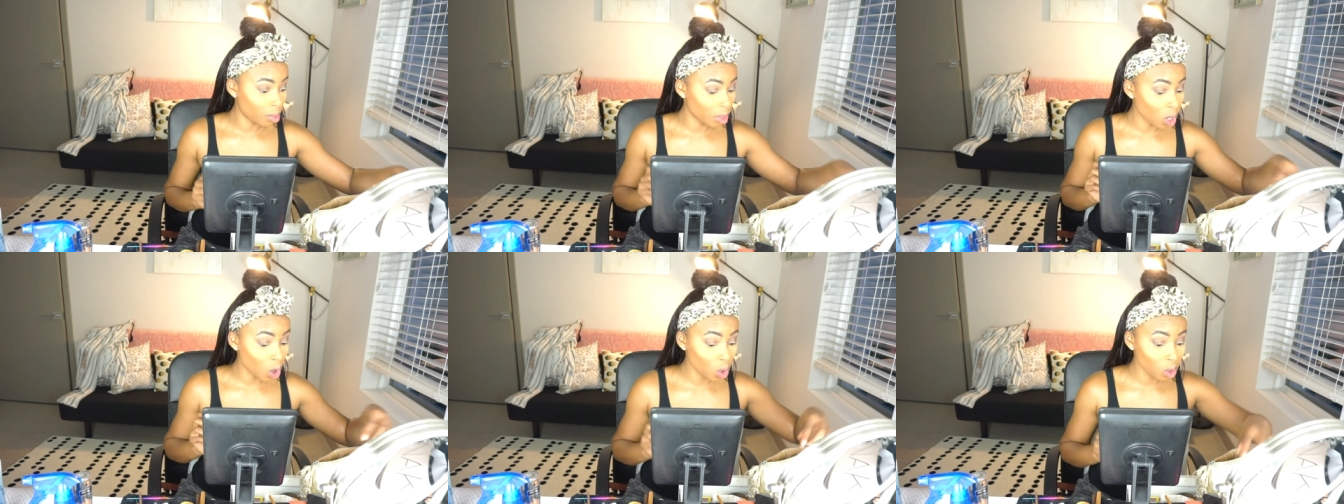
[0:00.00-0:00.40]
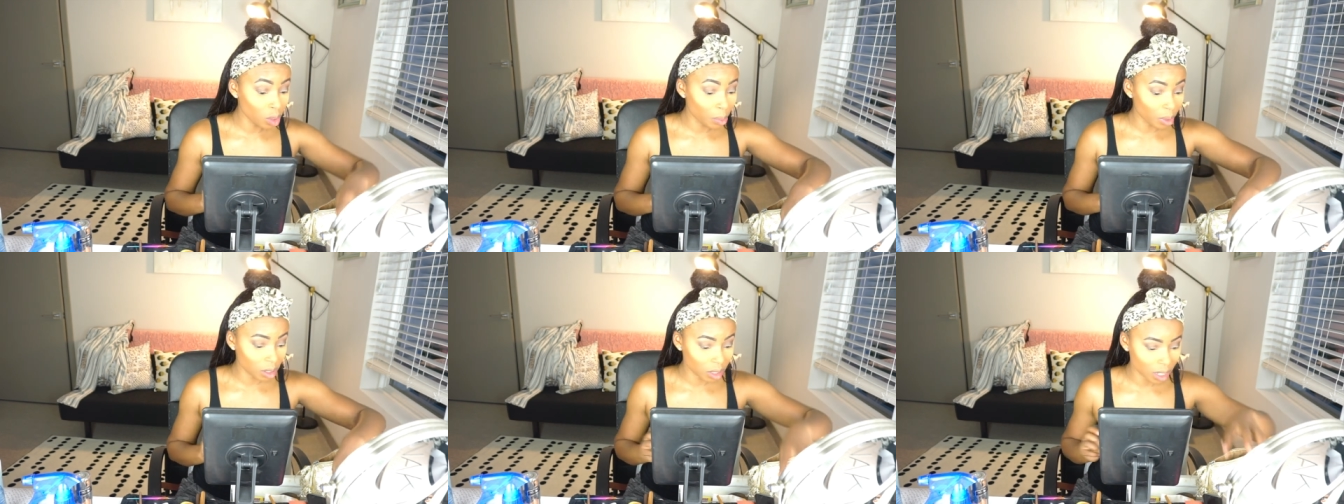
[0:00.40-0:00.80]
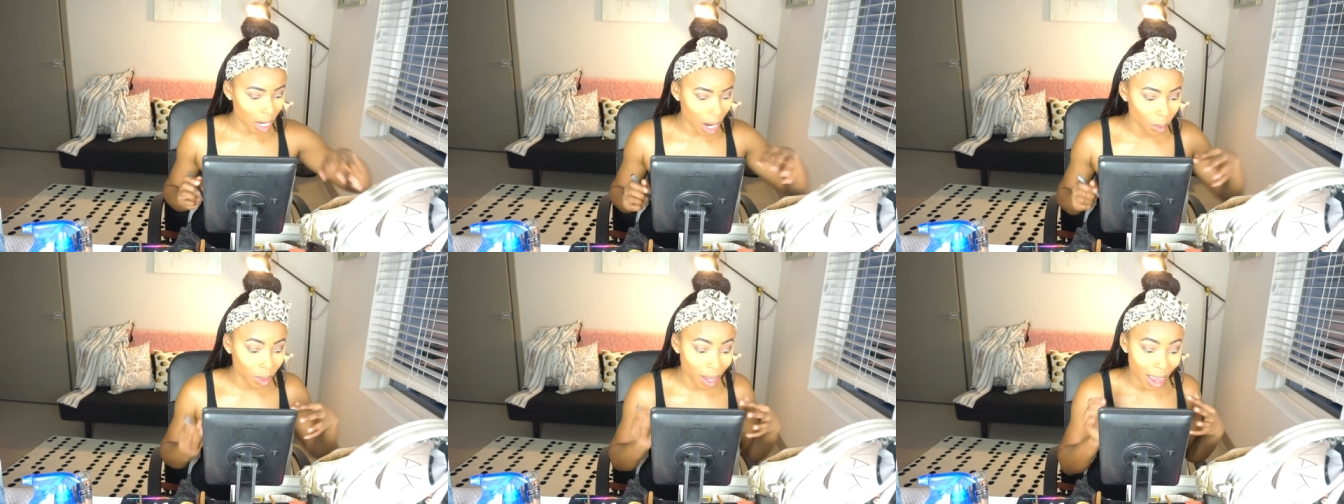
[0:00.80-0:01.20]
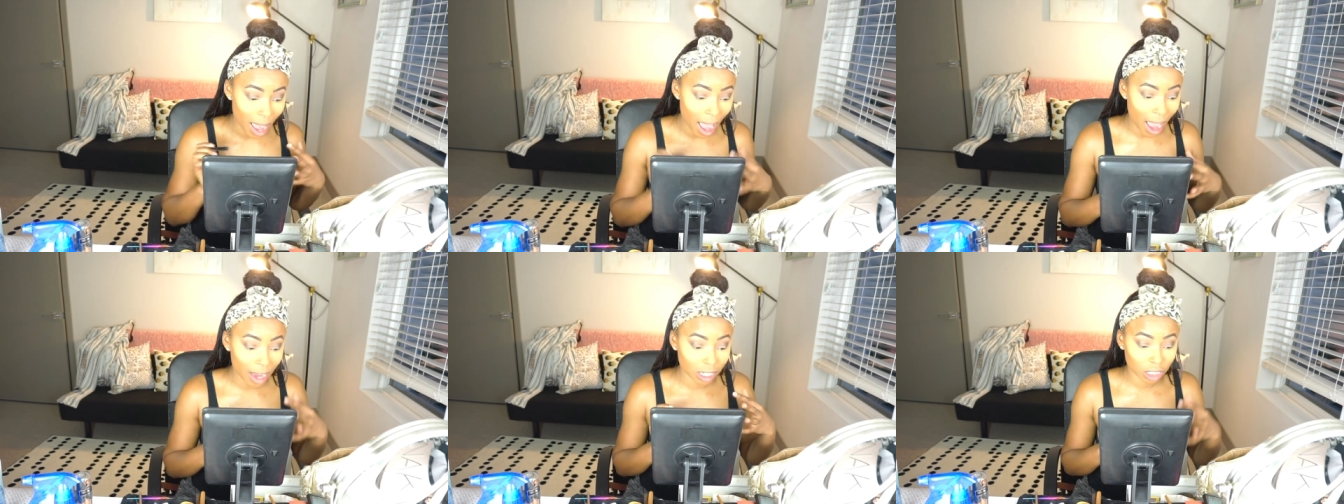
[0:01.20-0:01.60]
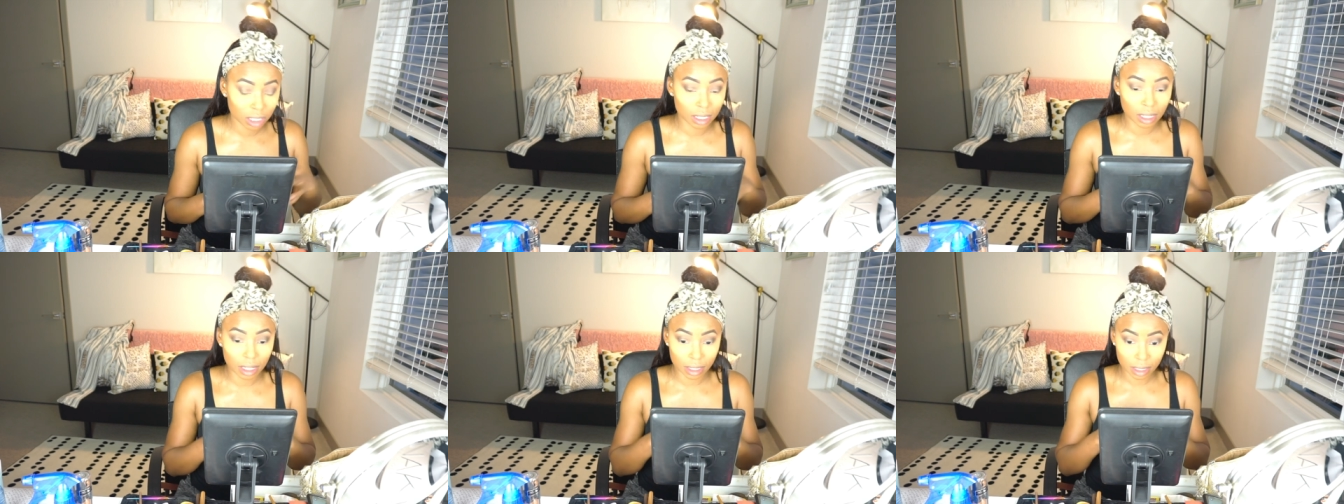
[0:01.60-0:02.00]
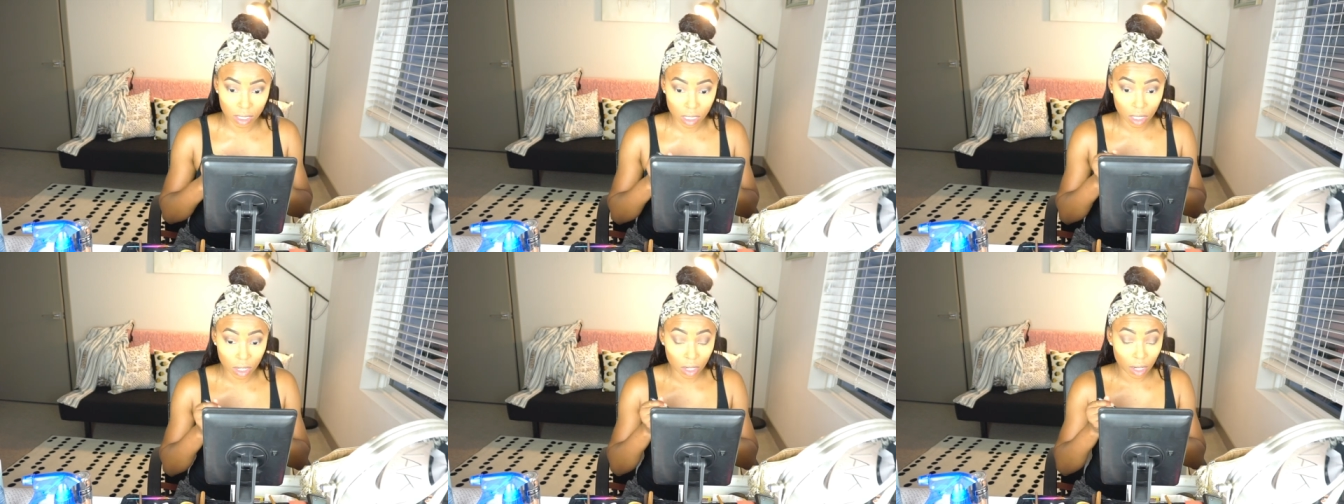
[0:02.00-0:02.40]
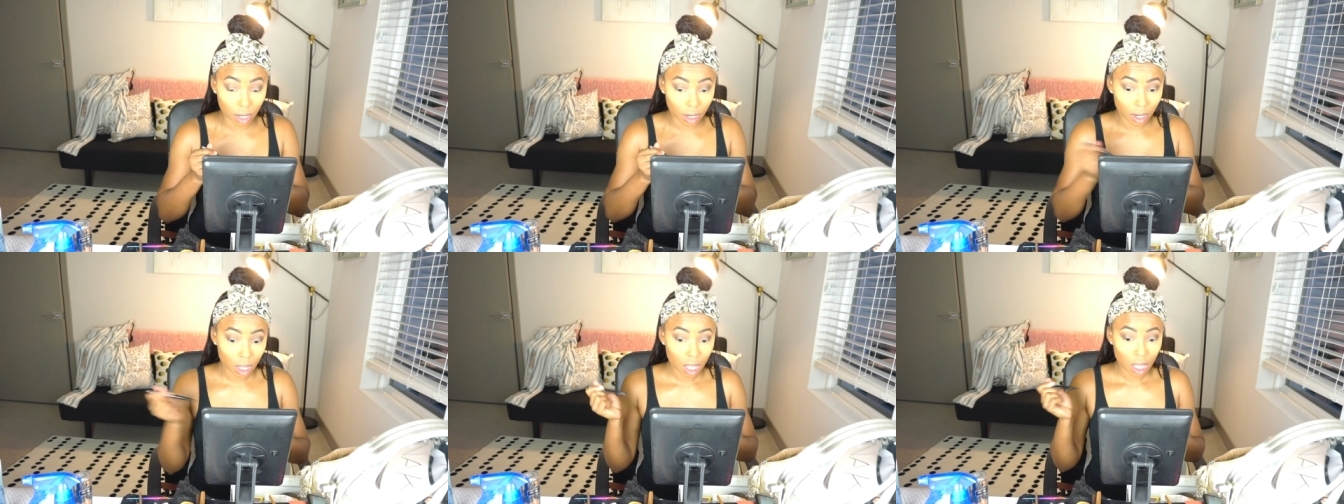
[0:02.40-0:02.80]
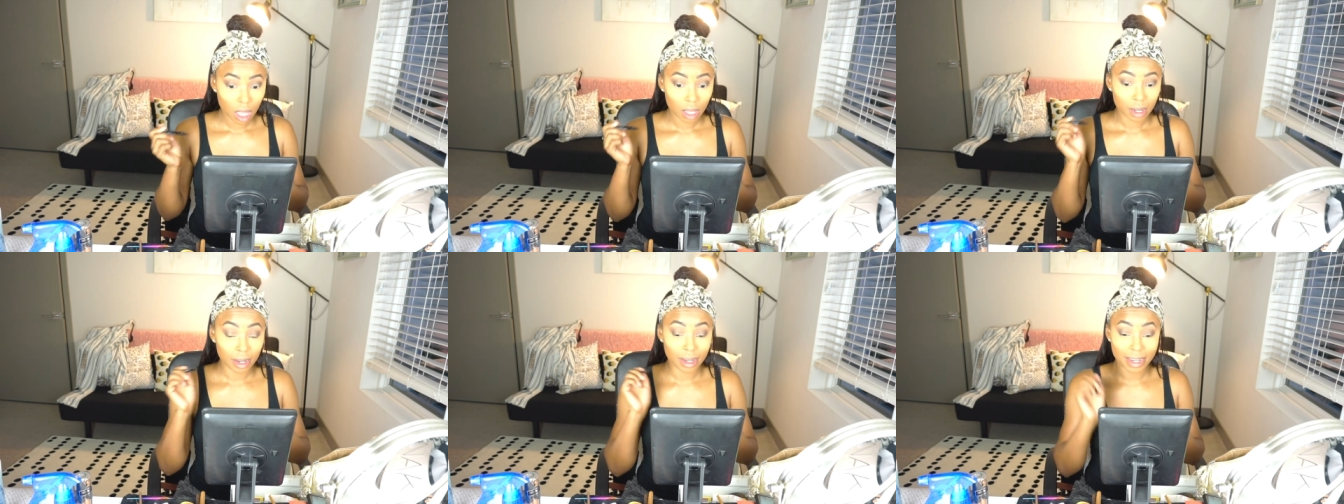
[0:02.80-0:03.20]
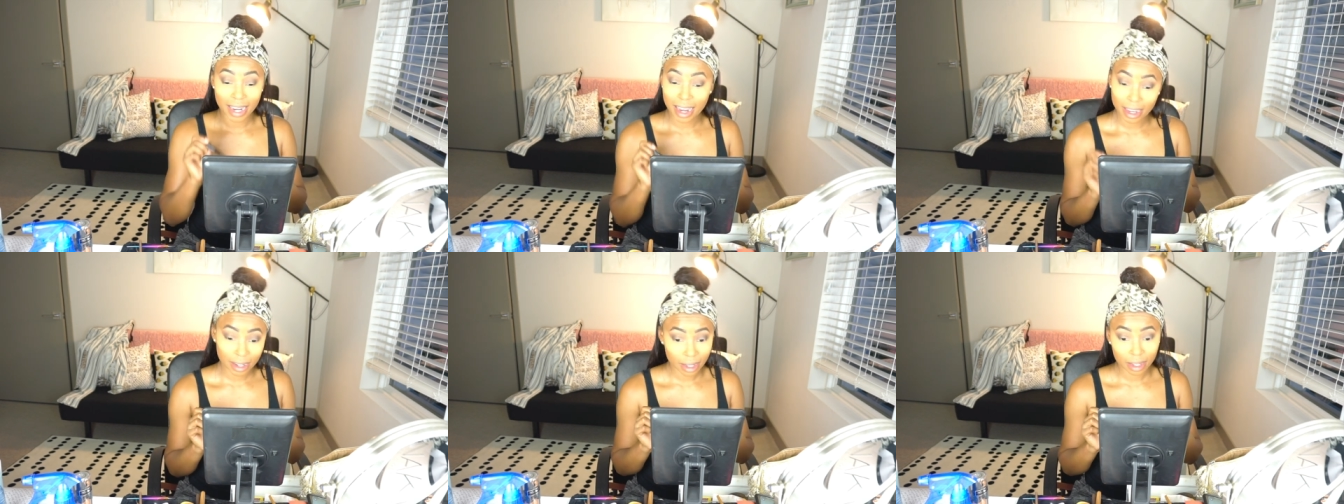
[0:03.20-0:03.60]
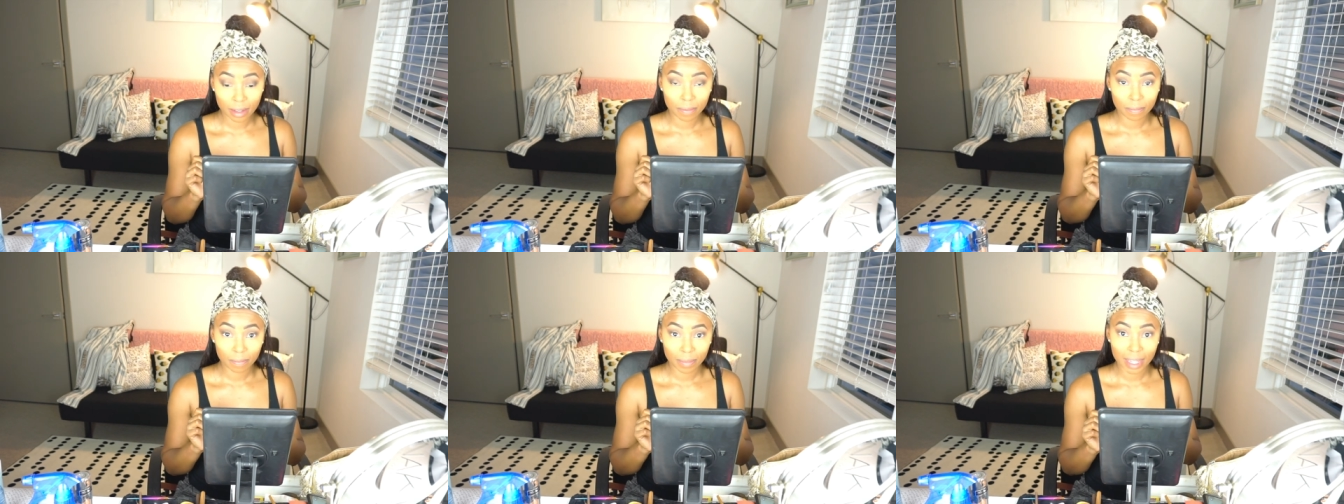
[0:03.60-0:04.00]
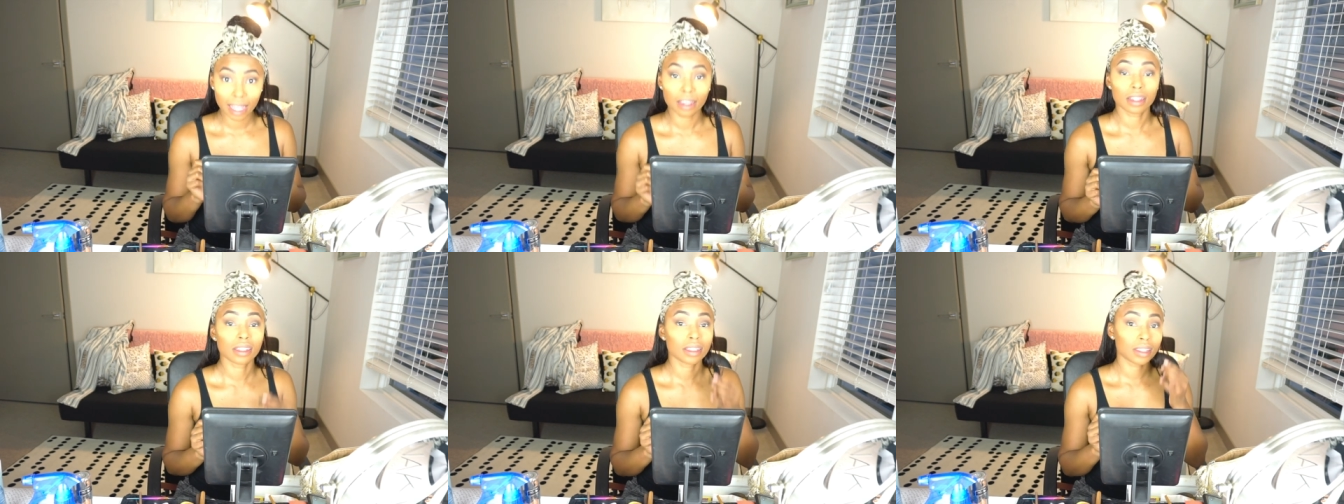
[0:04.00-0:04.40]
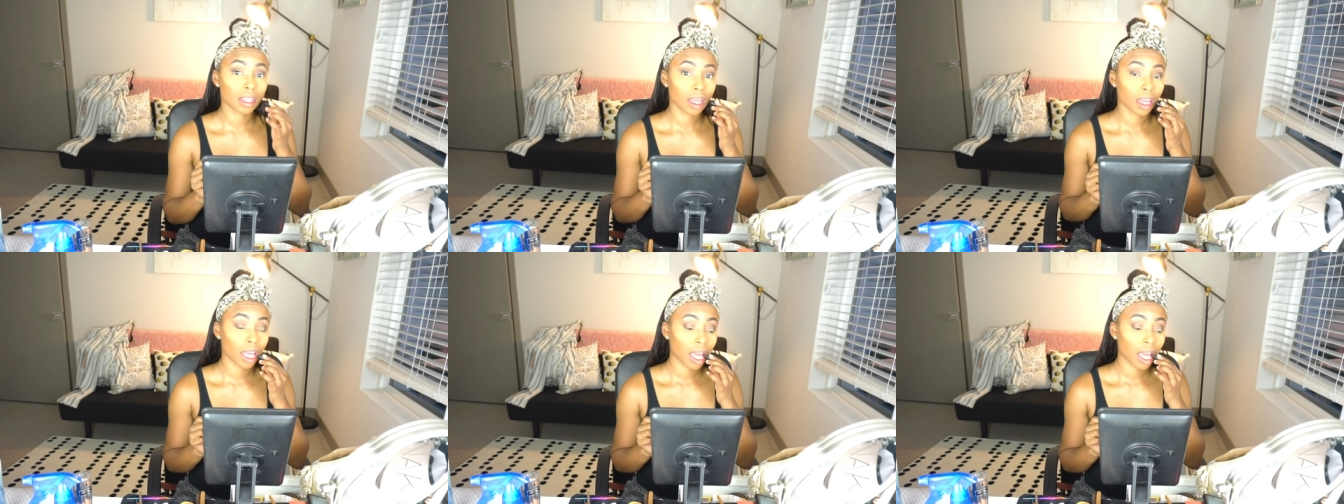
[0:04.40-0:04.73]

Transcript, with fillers: but the only person I would actually consider dating is